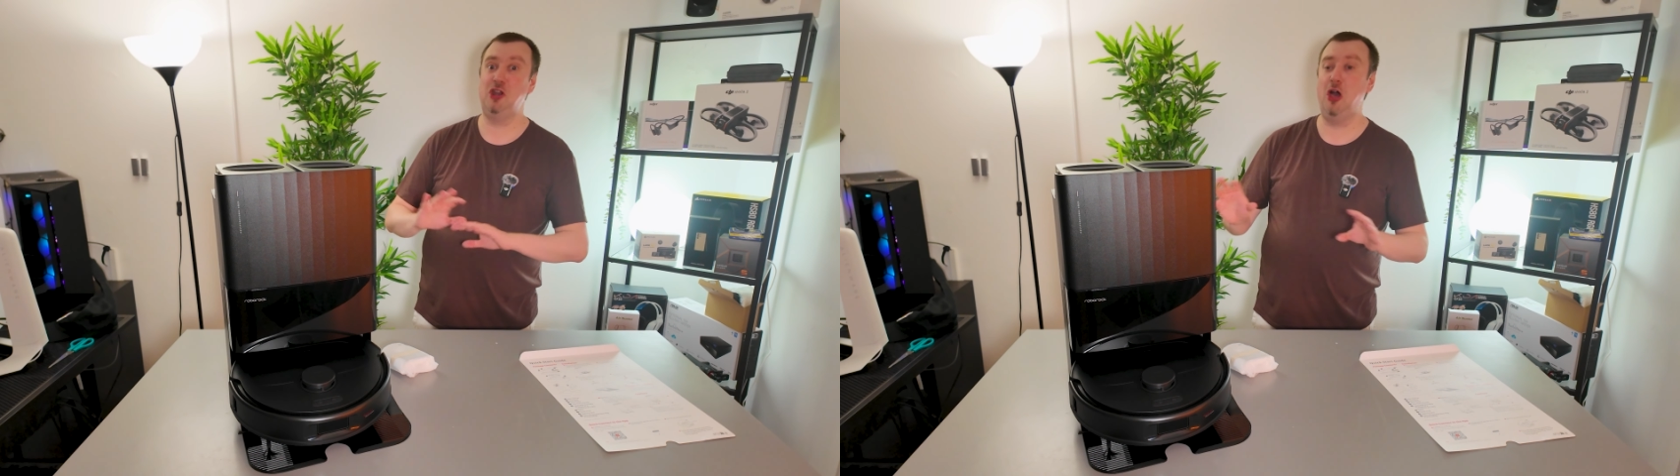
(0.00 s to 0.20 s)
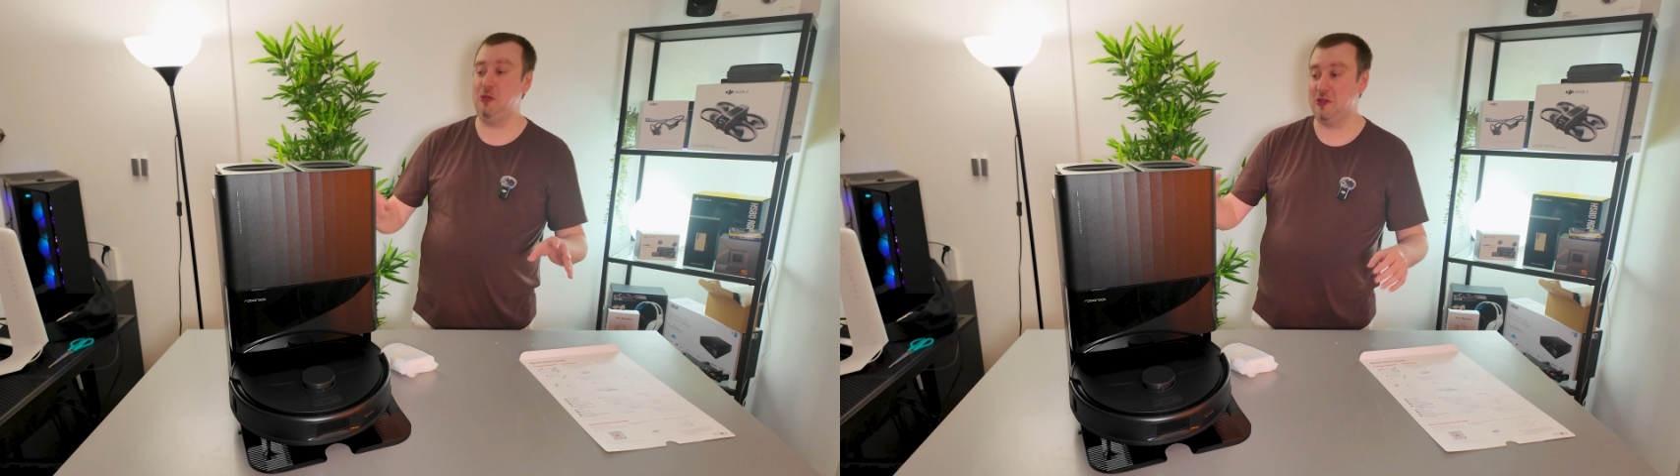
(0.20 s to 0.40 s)

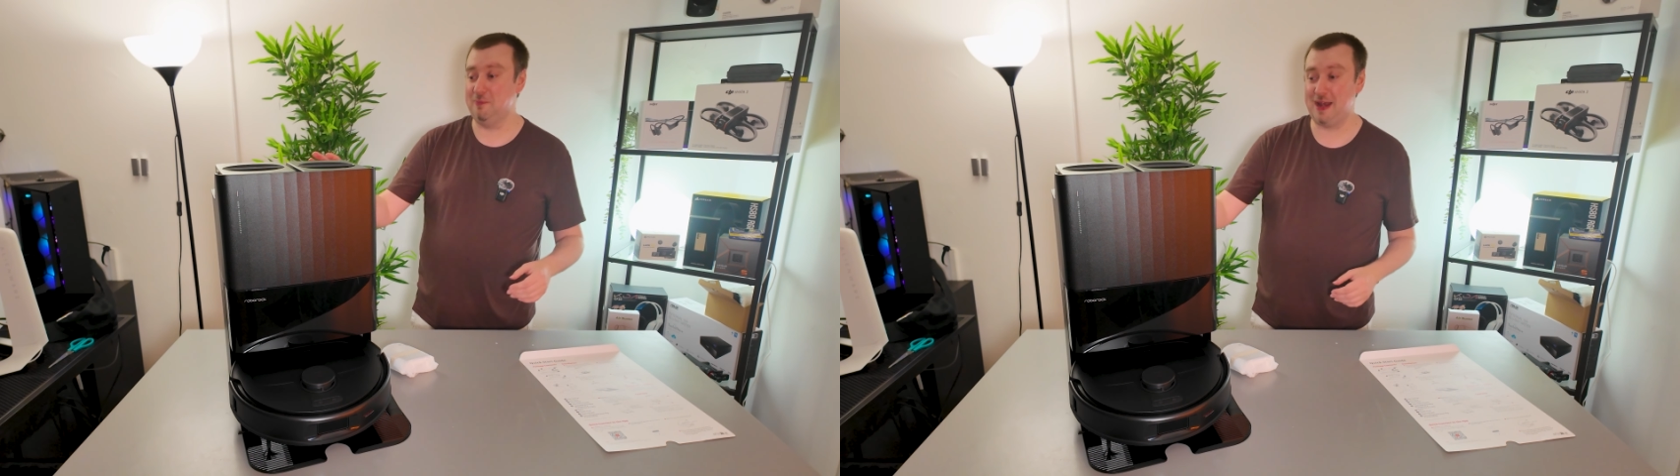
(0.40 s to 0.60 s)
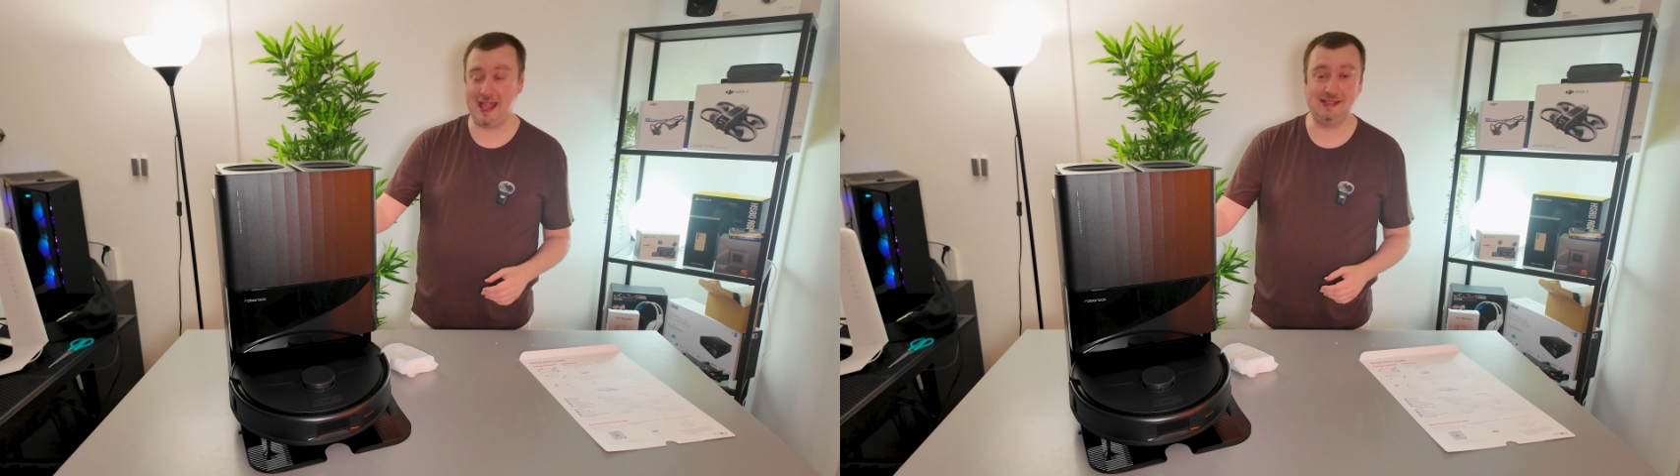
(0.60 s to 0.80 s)
no
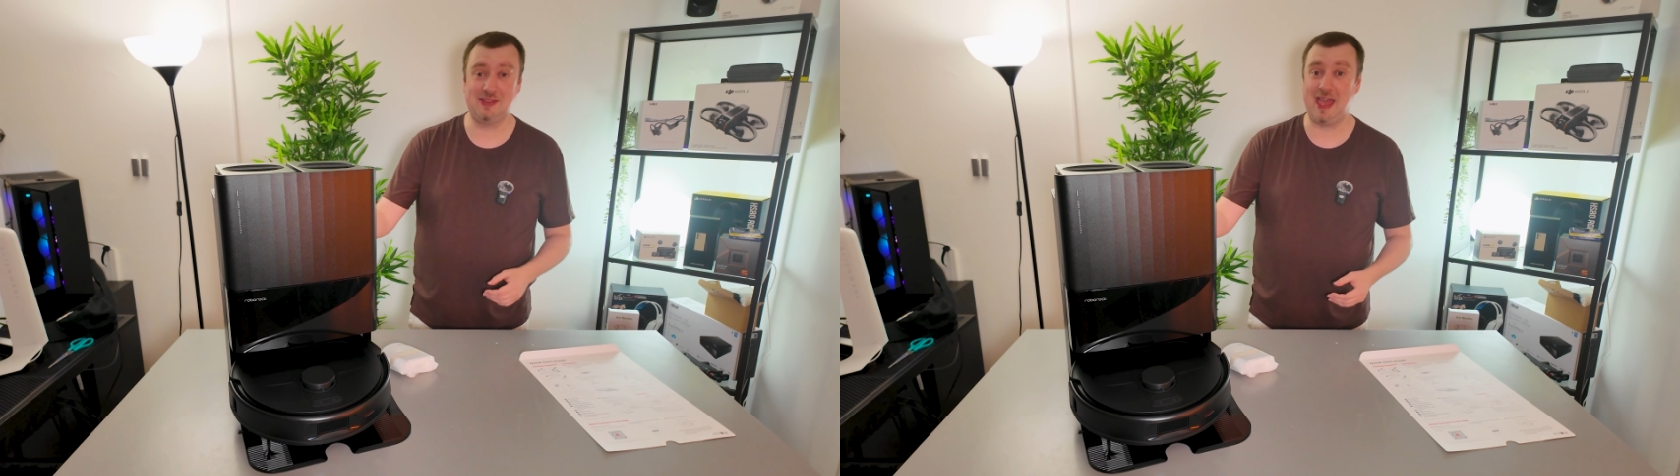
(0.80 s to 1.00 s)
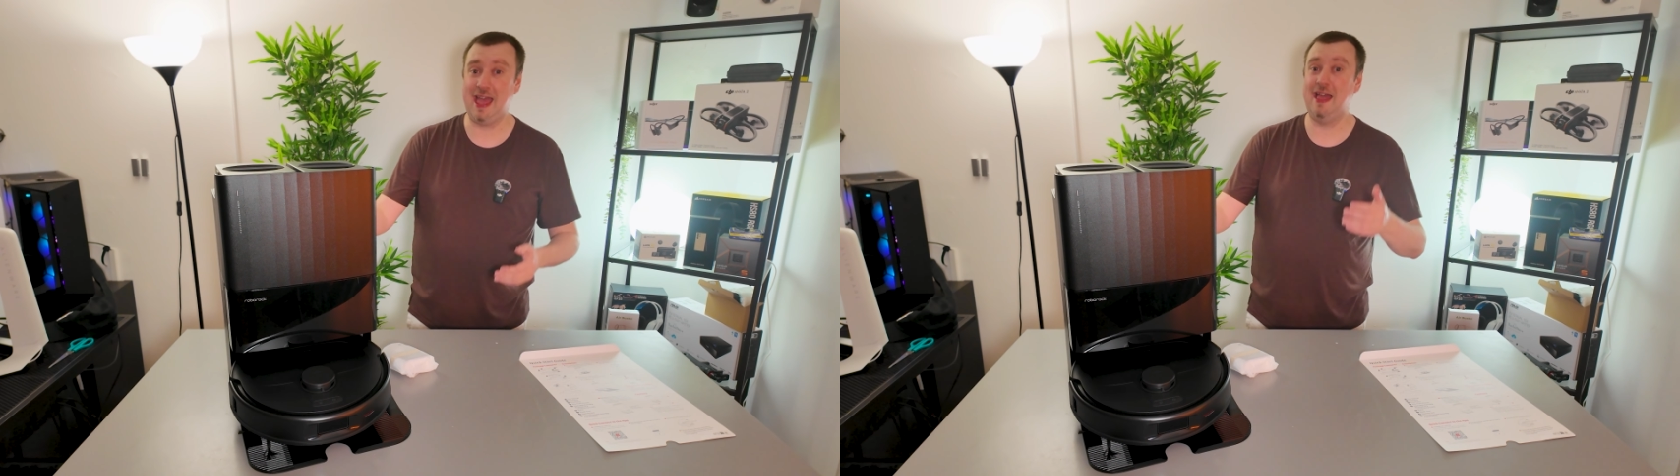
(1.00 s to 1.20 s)

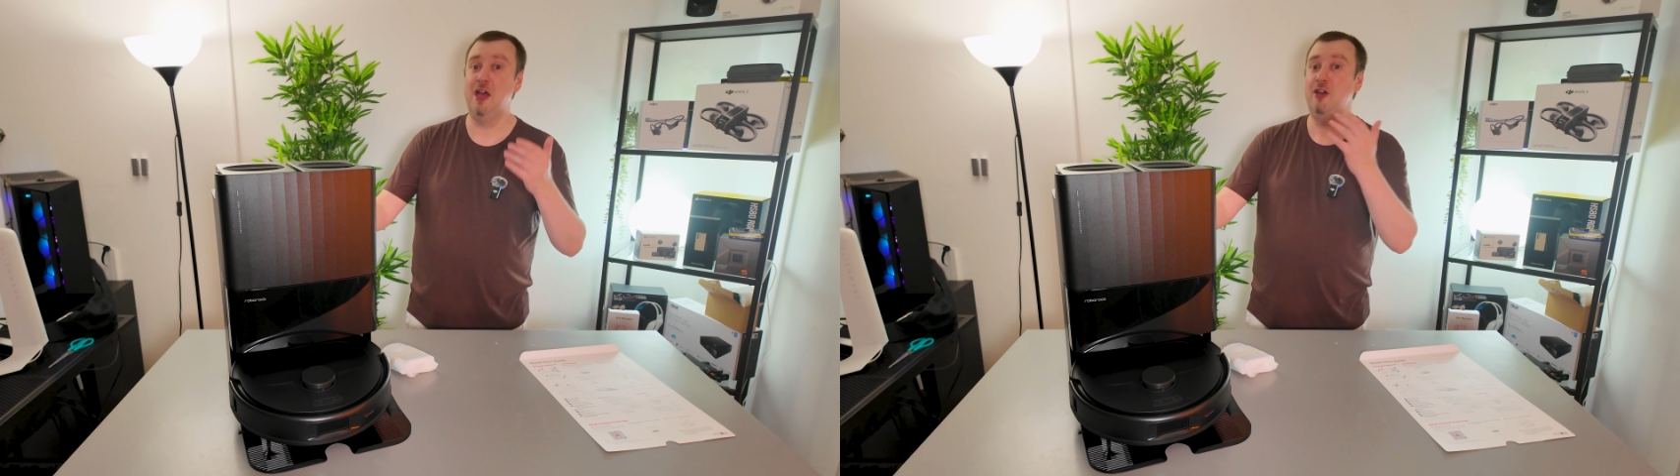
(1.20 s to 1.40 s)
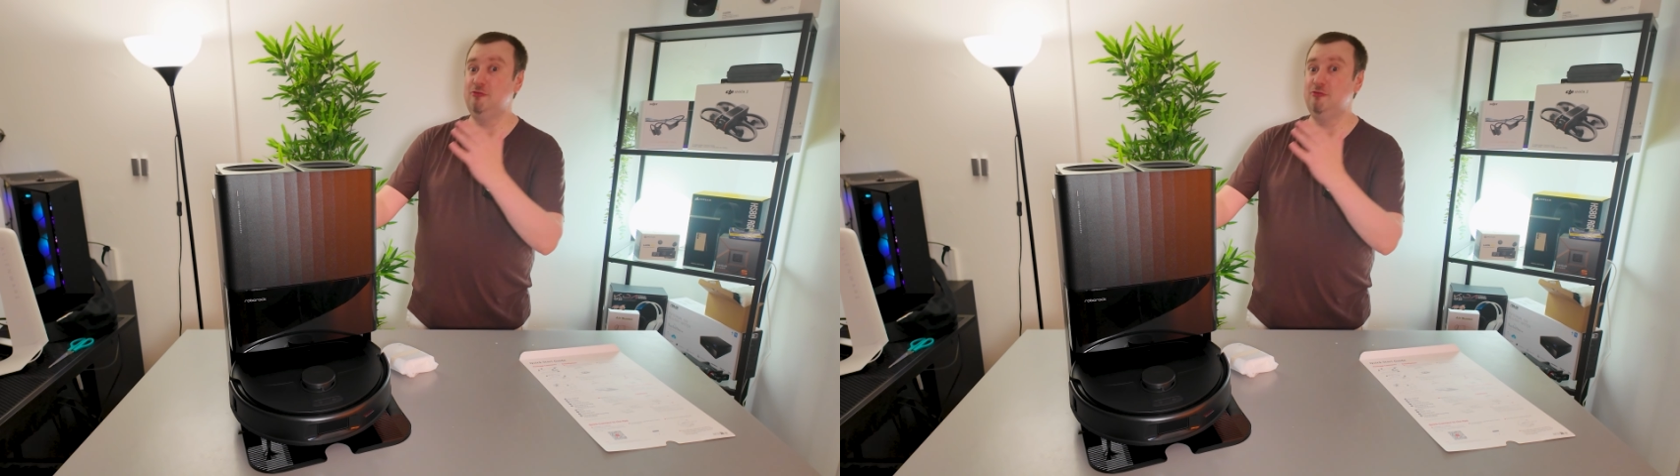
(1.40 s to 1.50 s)
complaints there.